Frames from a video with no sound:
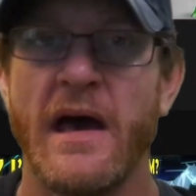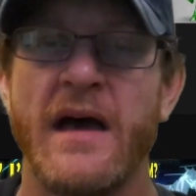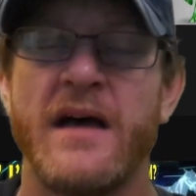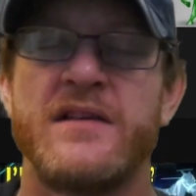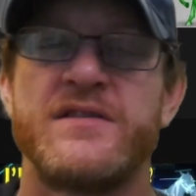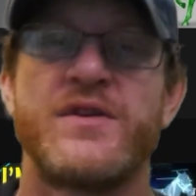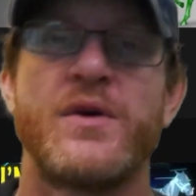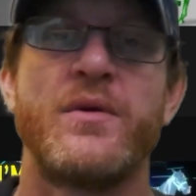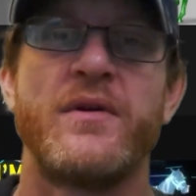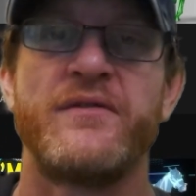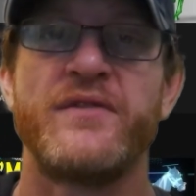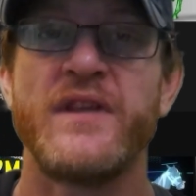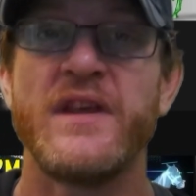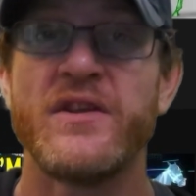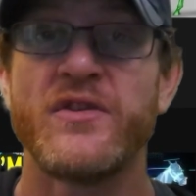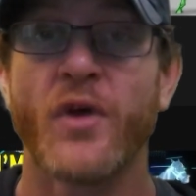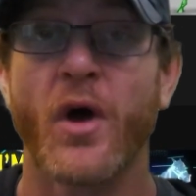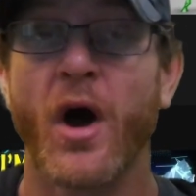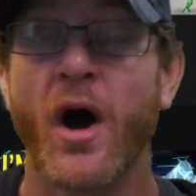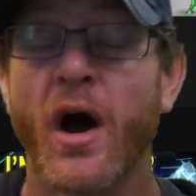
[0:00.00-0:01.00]
So if
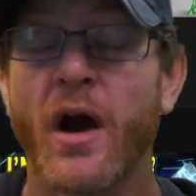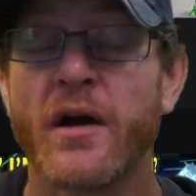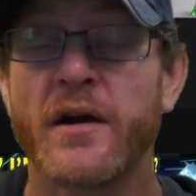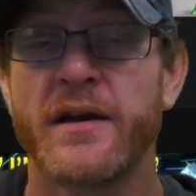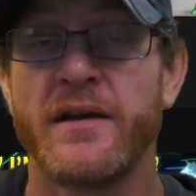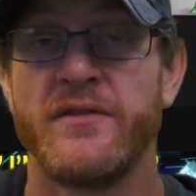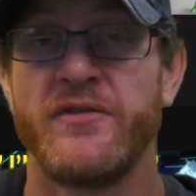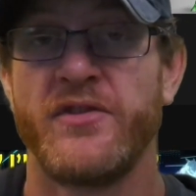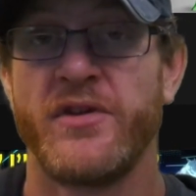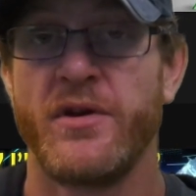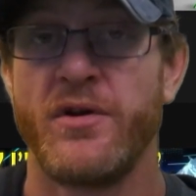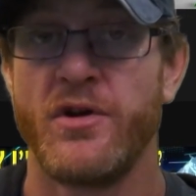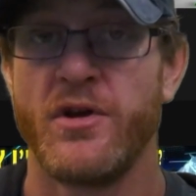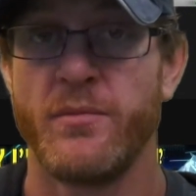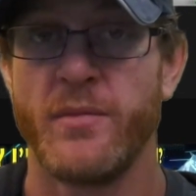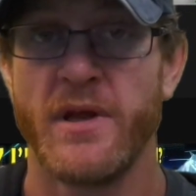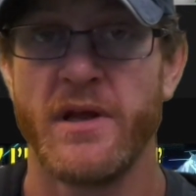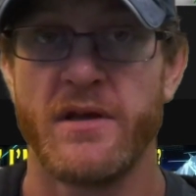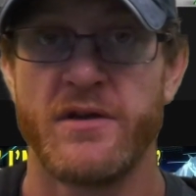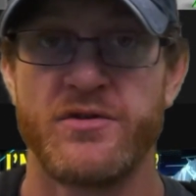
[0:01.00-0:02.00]
these are considered to
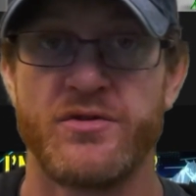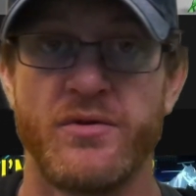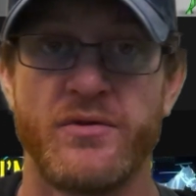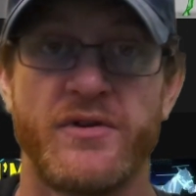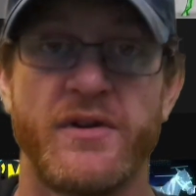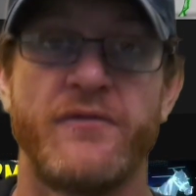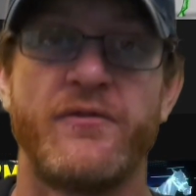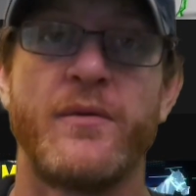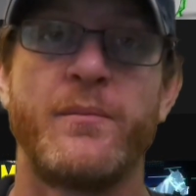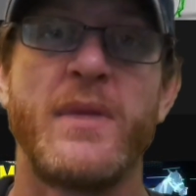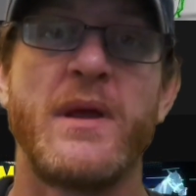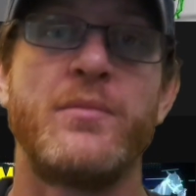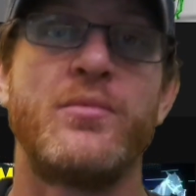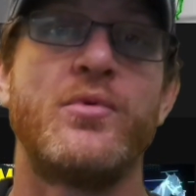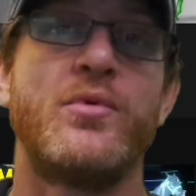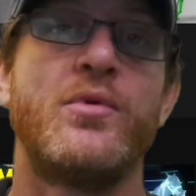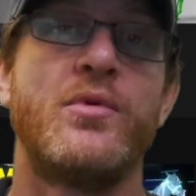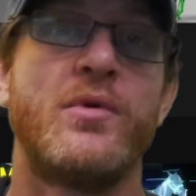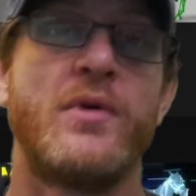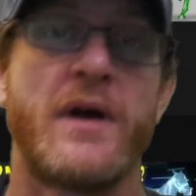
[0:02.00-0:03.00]
be issues, if
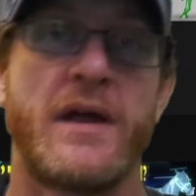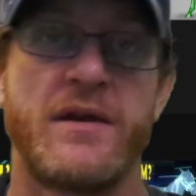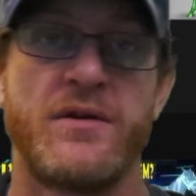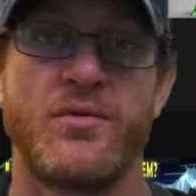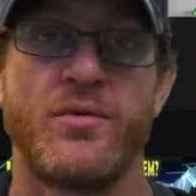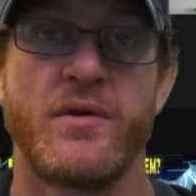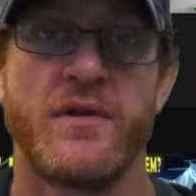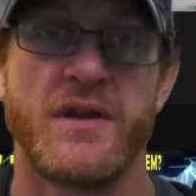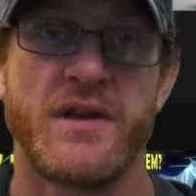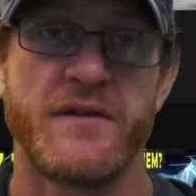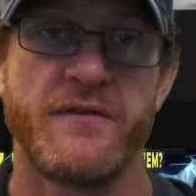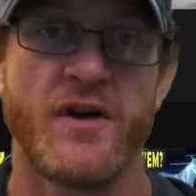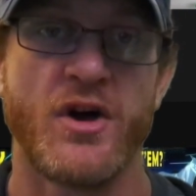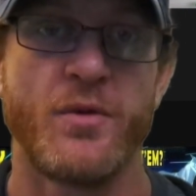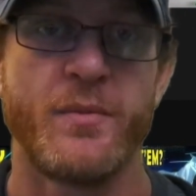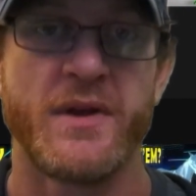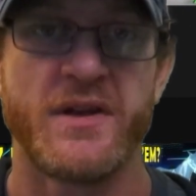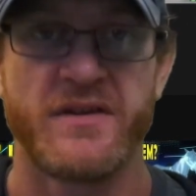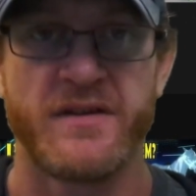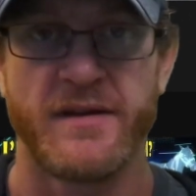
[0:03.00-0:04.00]
people and or the
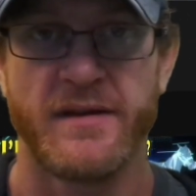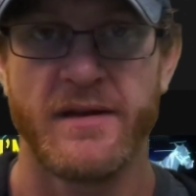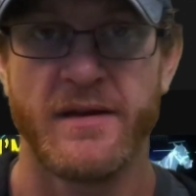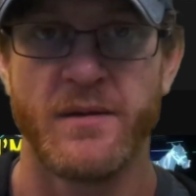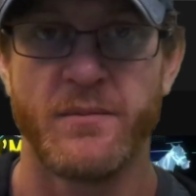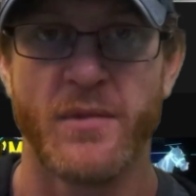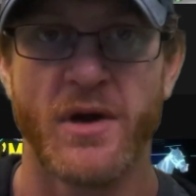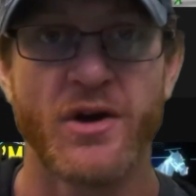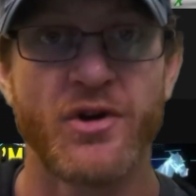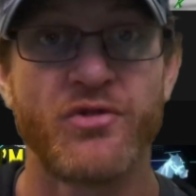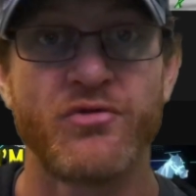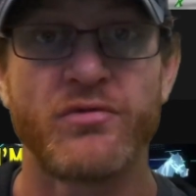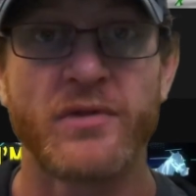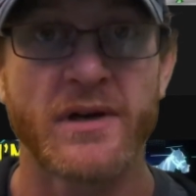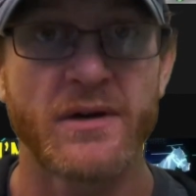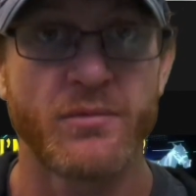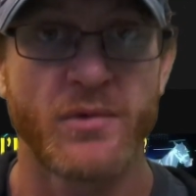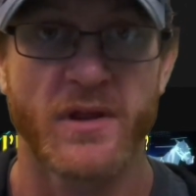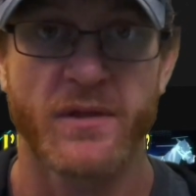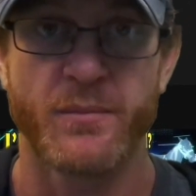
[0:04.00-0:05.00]
development team
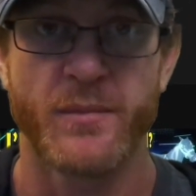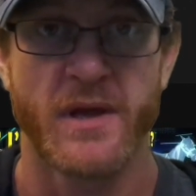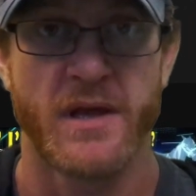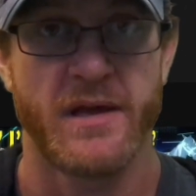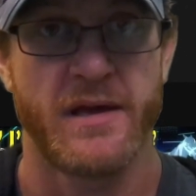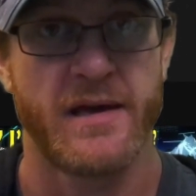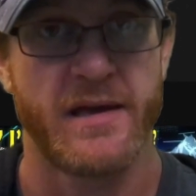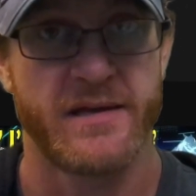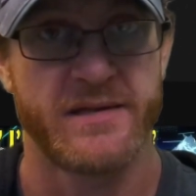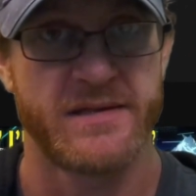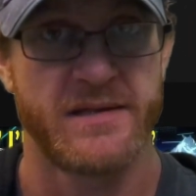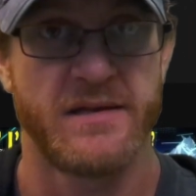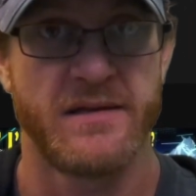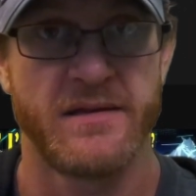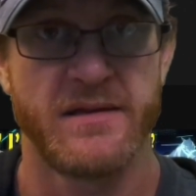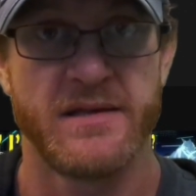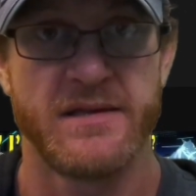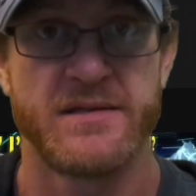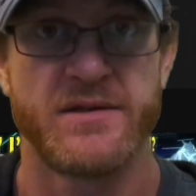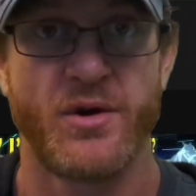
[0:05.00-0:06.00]
agree with me as
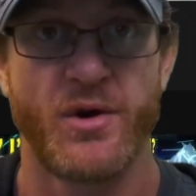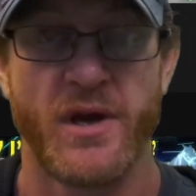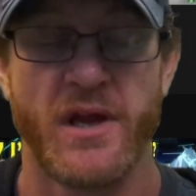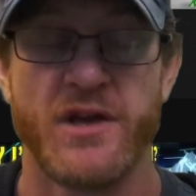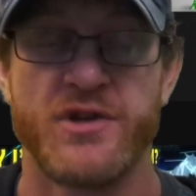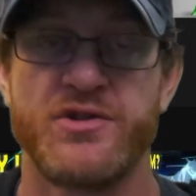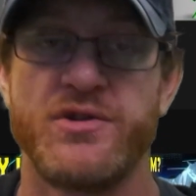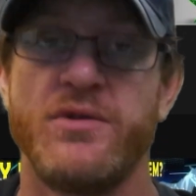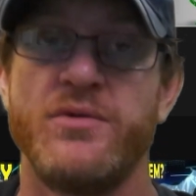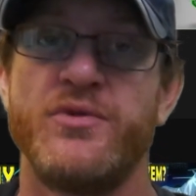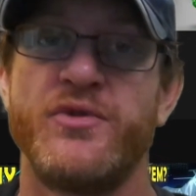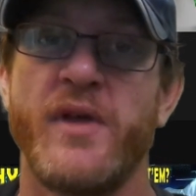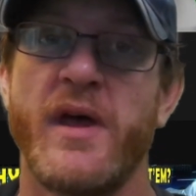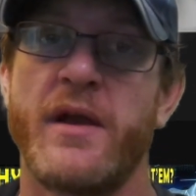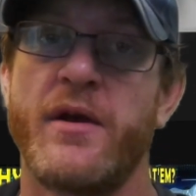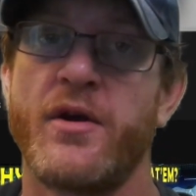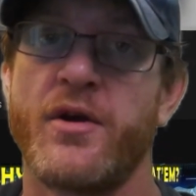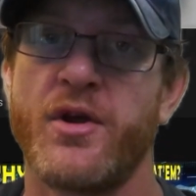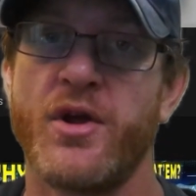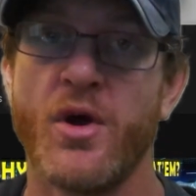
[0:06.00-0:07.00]
these are issues that
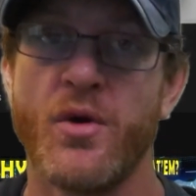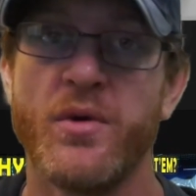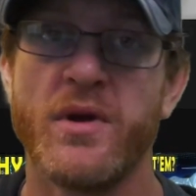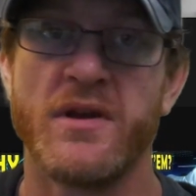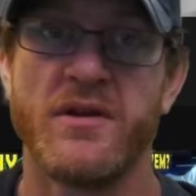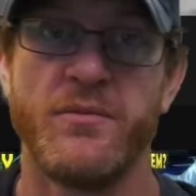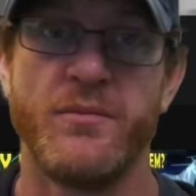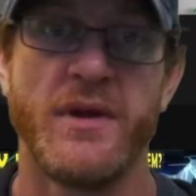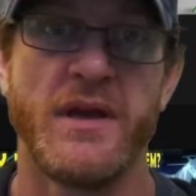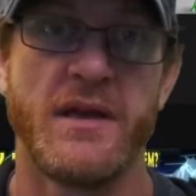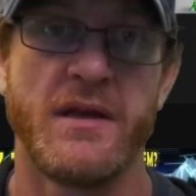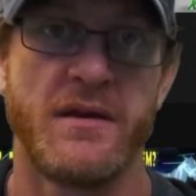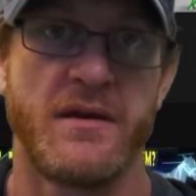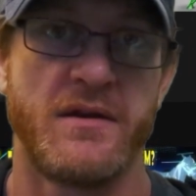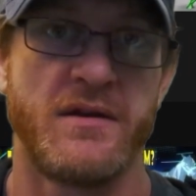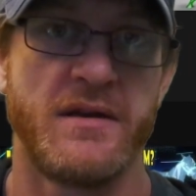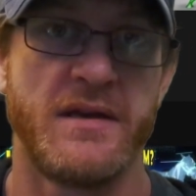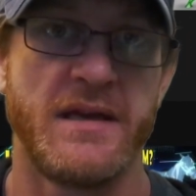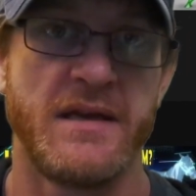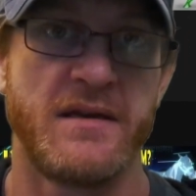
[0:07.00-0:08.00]
are going to be
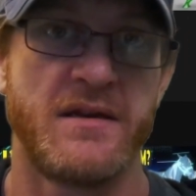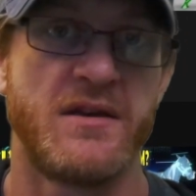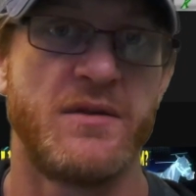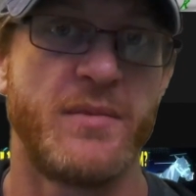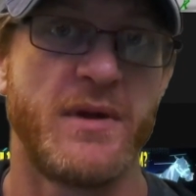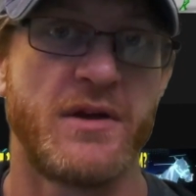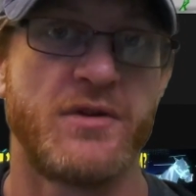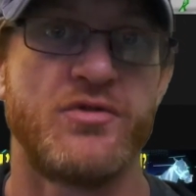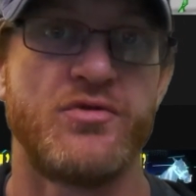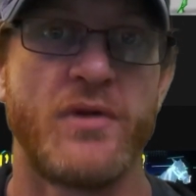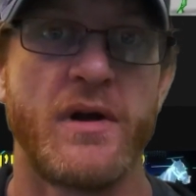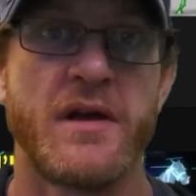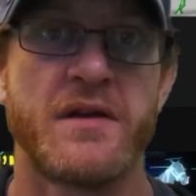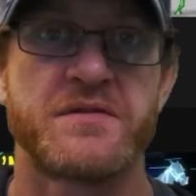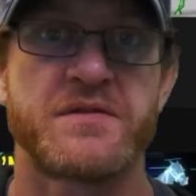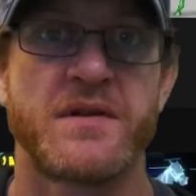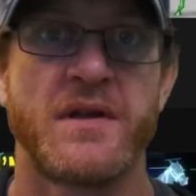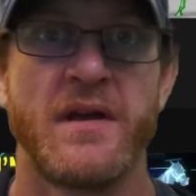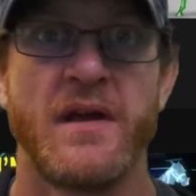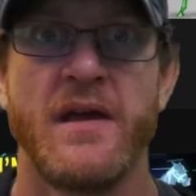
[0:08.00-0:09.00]
needed to be
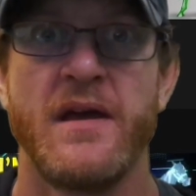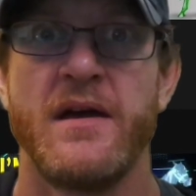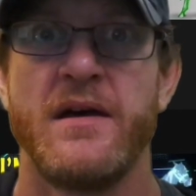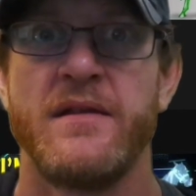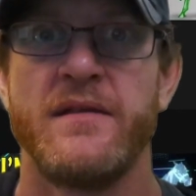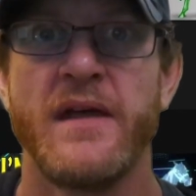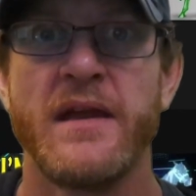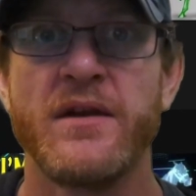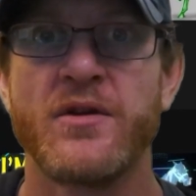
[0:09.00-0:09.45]
addressed, then the